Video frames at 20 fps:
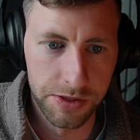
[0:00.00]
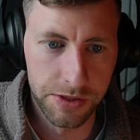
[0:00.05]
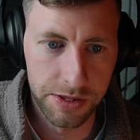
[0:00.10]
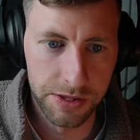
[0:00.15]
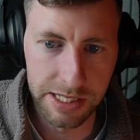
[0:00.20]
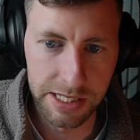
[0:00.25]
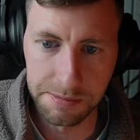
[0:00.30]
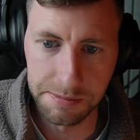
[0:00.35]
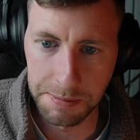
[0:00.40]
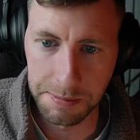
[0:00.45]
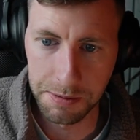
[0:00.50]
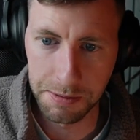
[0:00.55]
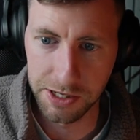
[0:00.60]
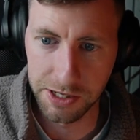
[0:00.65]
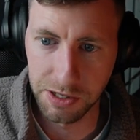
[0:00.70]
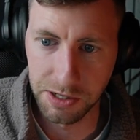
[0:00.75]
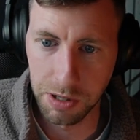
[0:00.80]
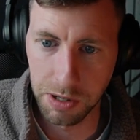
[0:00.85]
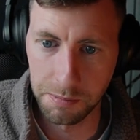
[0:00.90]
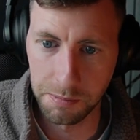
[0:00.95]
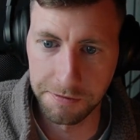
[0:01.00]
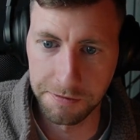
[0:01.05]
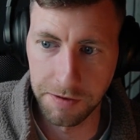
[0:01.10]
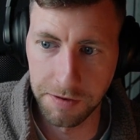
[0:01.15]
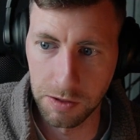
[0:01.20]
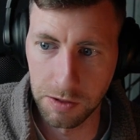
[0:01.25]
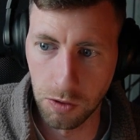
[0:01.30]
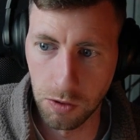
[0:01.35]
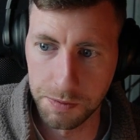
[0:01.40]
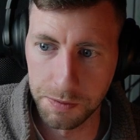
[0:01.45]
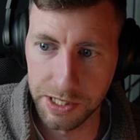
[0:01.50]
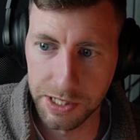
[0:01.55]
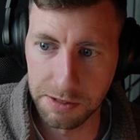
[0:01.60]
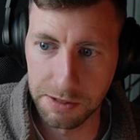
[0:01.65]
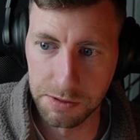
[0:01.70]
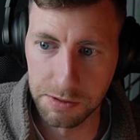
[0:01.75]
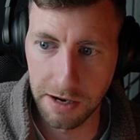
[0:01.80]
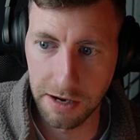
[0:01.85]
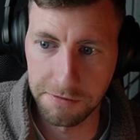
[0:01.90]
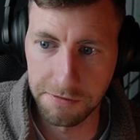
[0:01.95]
these people I should probably follow up with. He
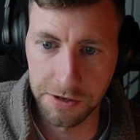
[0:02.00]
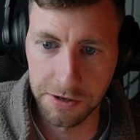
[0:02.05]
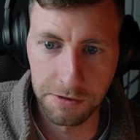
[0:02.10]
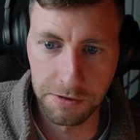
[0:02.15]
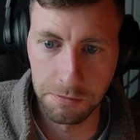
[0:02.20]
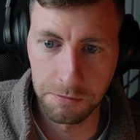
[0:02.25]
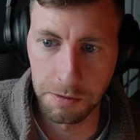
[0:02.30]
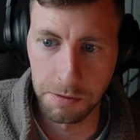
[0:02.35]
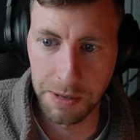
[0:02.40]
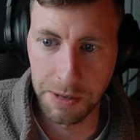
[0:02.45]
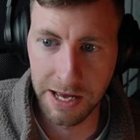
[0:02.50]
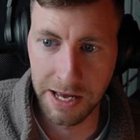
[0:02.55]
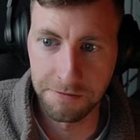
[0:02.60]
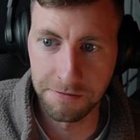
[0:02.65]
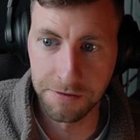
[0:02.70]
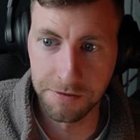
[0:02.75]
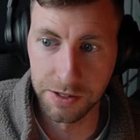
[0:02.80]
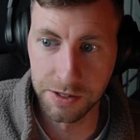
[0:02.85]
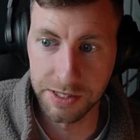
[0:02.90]
was offered with paying full.